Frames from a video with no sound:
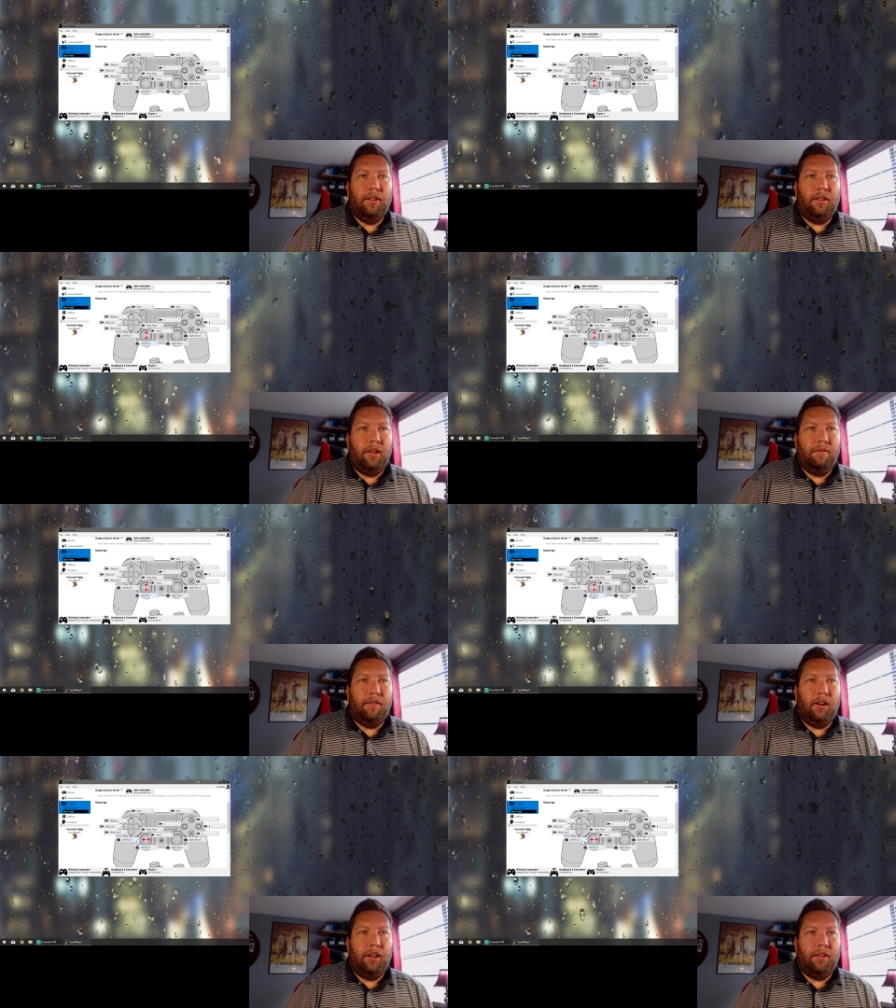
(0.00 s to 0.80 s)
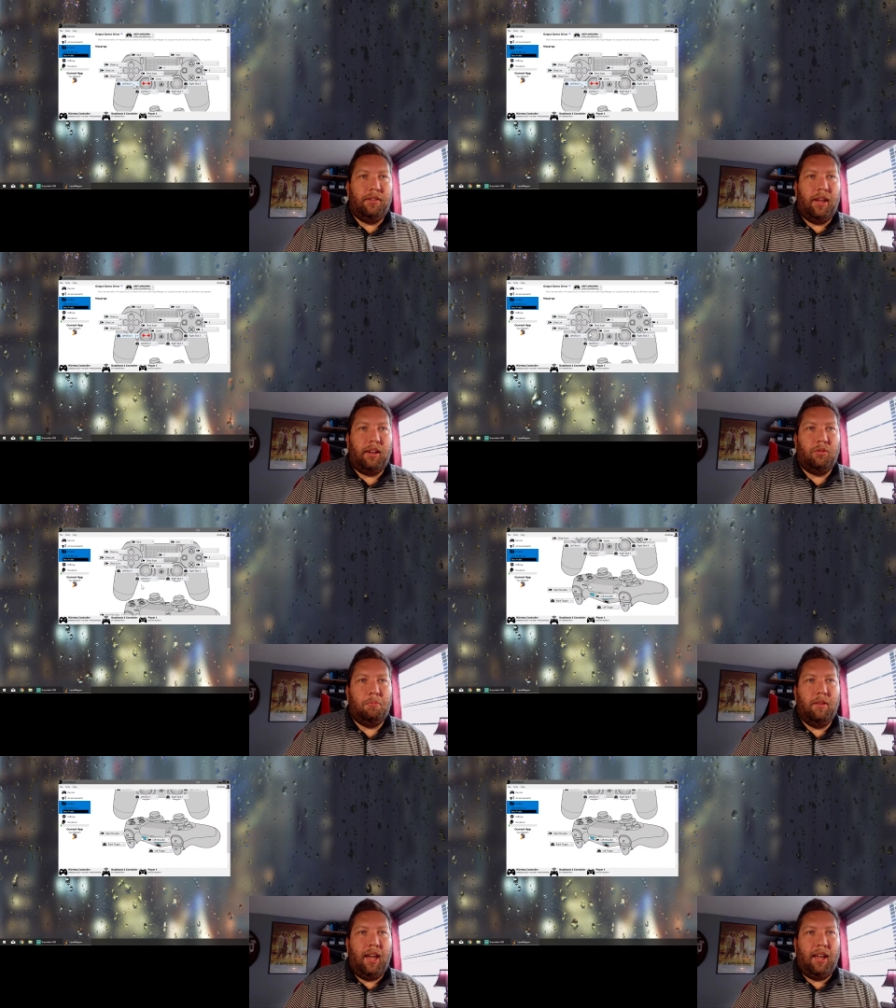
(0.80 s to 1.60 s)
the various
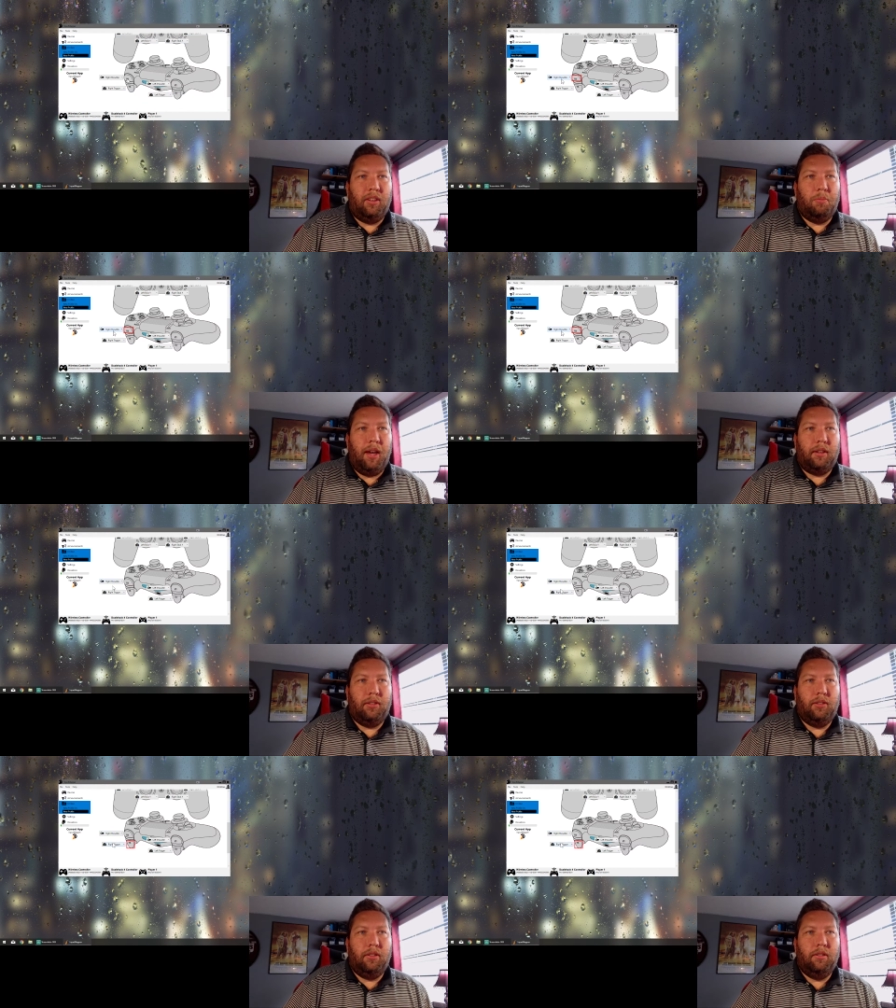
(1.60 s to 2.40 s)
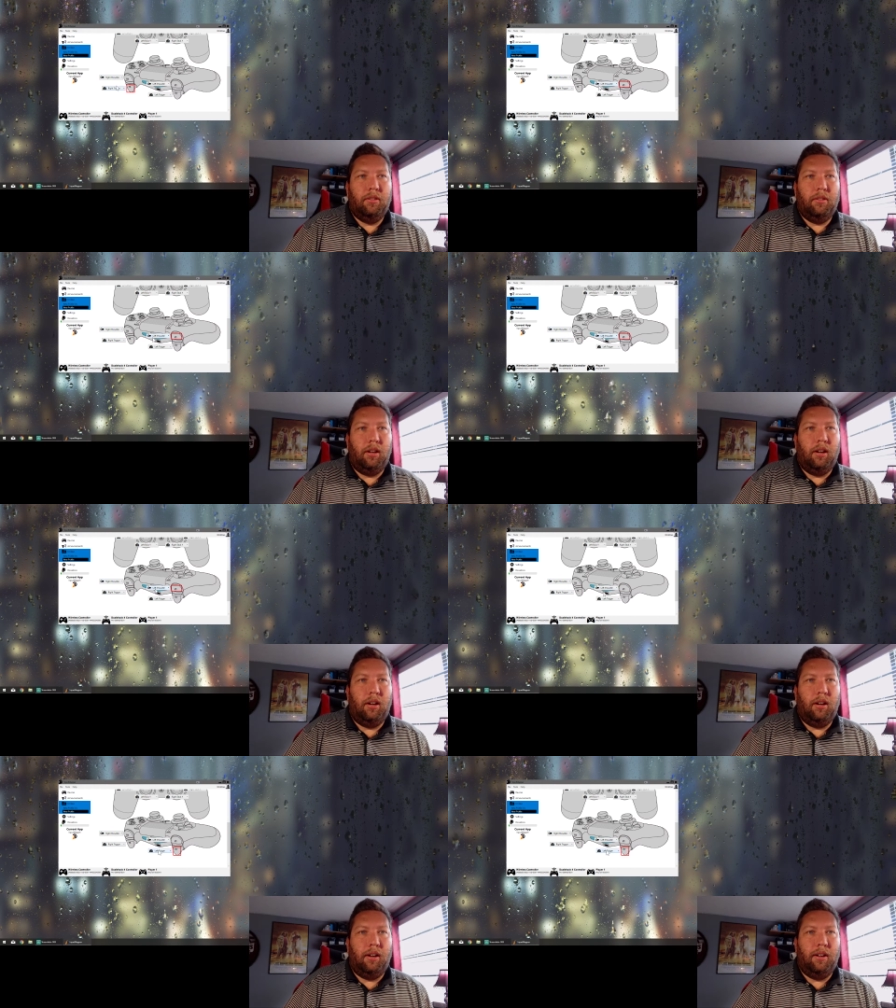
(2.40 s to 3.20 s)
aspects
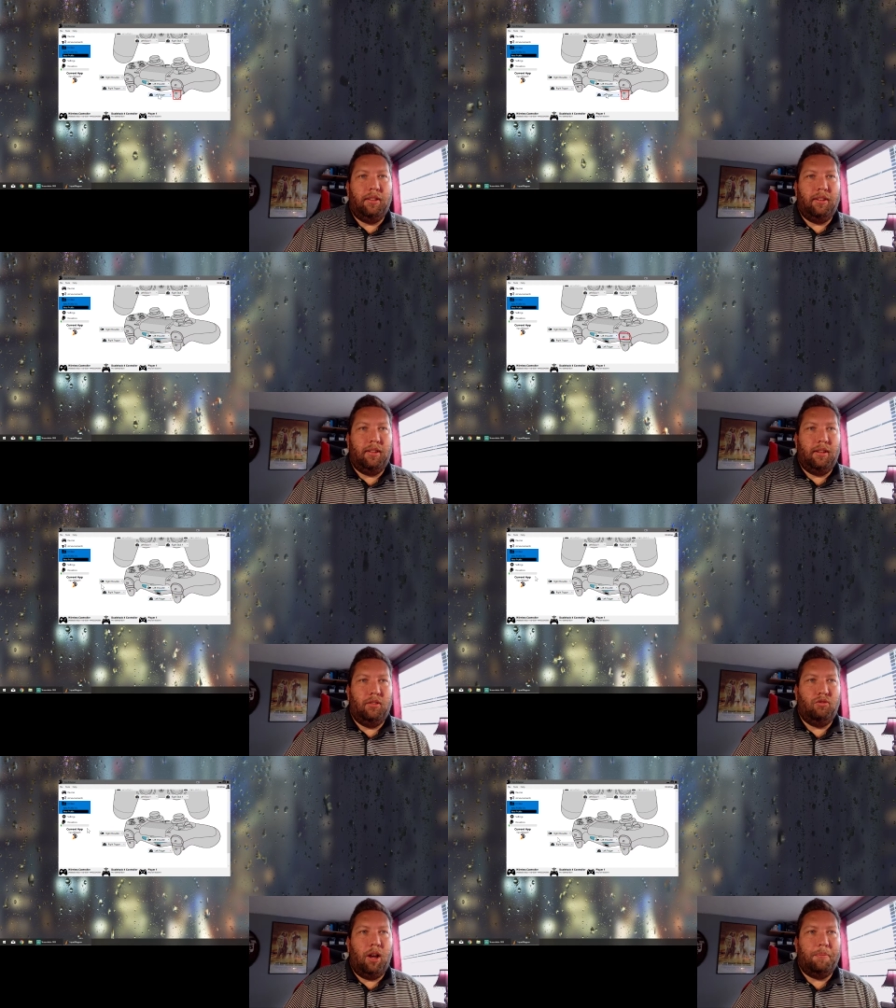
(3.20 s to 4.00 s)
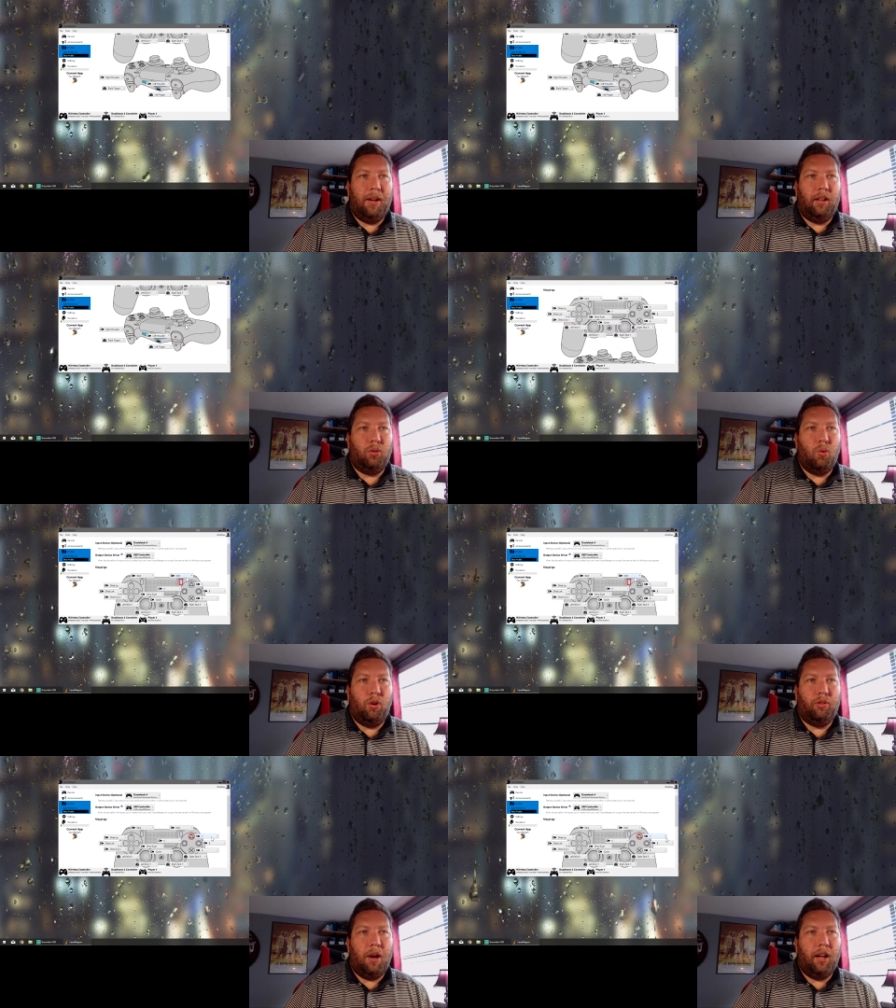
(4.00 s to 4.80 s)
uh, that these drop downs
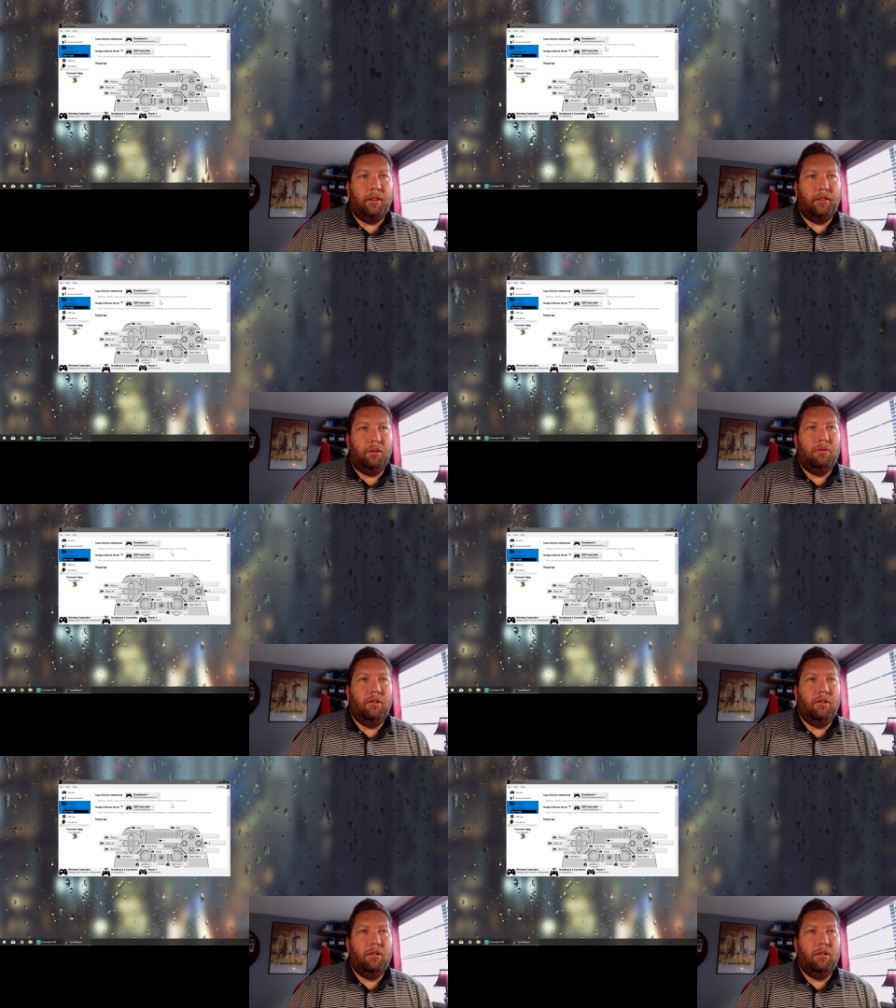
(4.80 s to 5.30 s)
correspond to.